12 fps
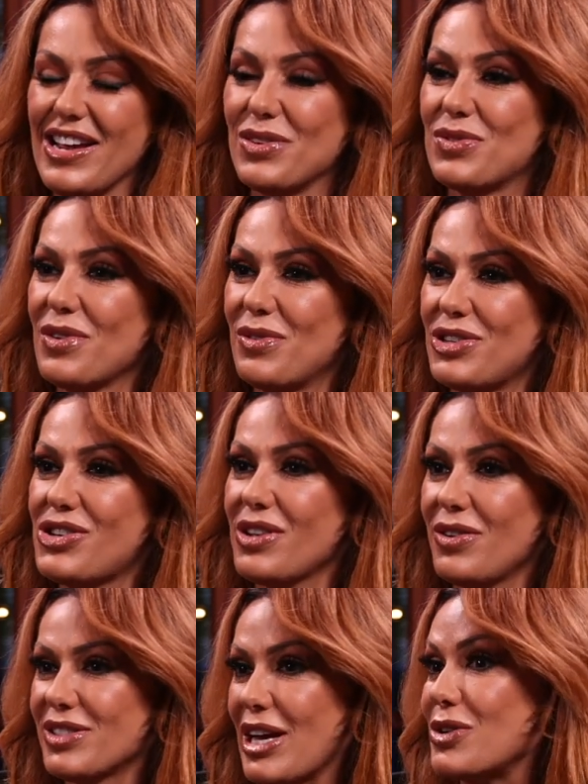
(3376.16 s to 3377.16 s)
It was
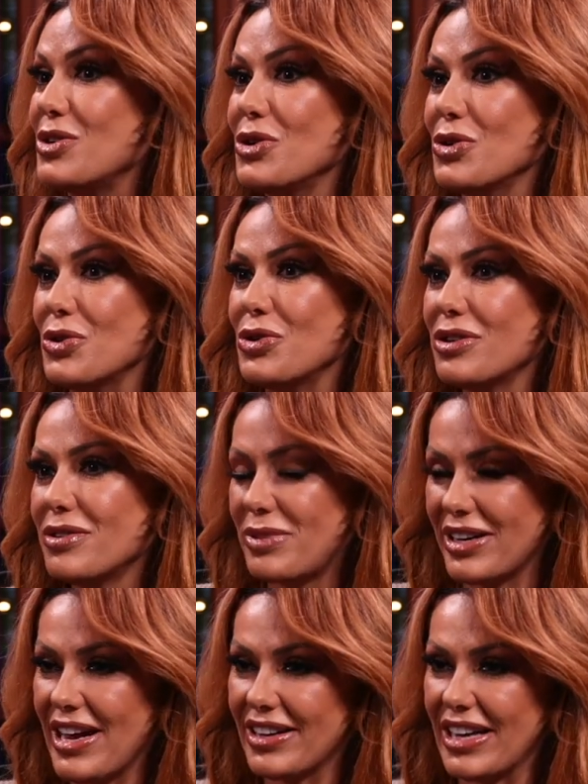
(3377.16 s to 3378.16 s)
like nude, but
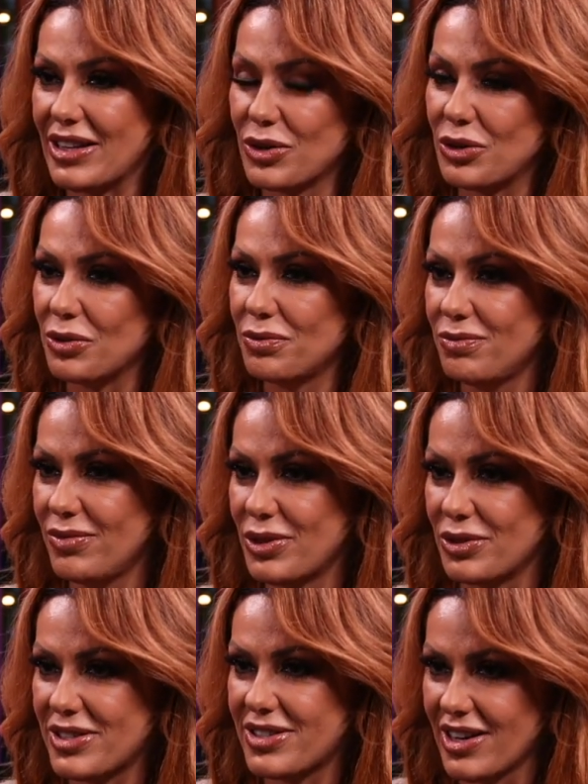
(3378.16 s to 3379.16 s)
it had like little
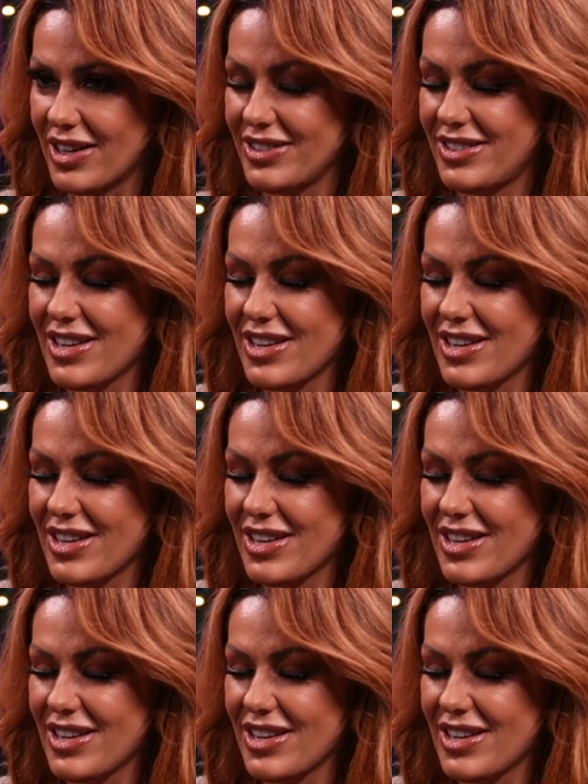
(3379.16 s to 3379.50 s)
studs.